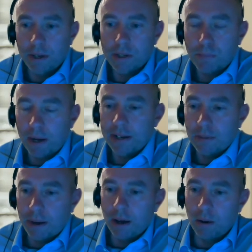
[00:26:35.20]
we explained
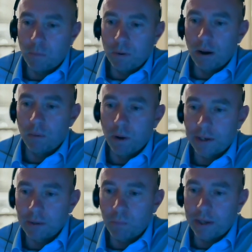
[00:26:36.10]
about our
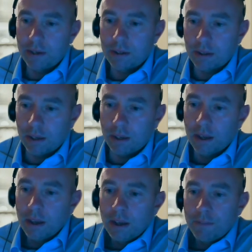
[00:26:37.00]
working week, the
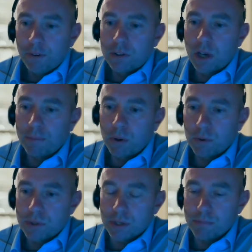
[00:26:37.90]
full-time
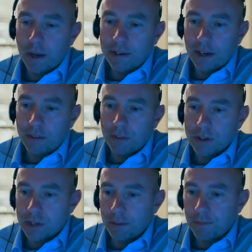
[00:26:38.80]
course is Monday,
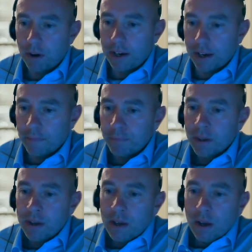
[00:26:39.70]
Thursday, Friday.
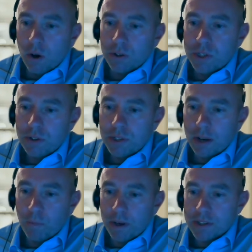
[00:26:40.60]
On
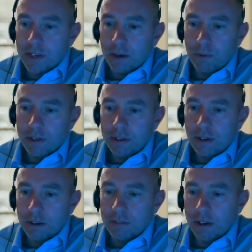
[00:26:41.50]
Tuesday and Wednesday, we
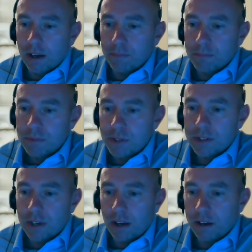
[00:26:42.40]
don't
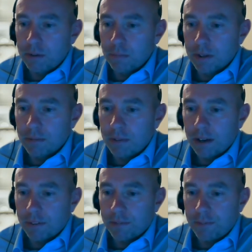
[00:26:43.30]
sit at home and
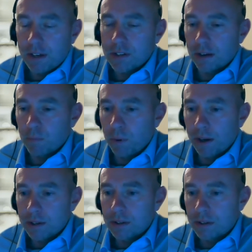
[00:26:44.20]
have our feet up. We
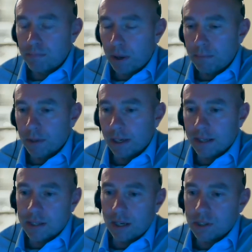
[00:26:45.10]
are
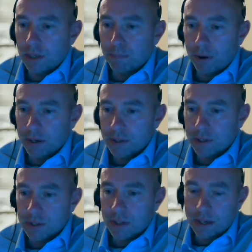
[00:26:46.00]
permanently teaching
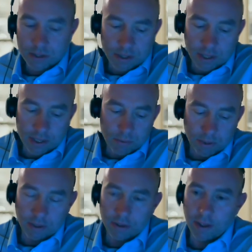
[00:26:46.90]
apprentices. That's the days
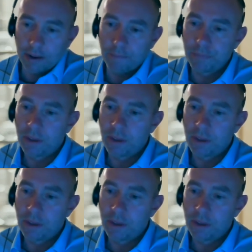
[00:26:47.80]
we do that.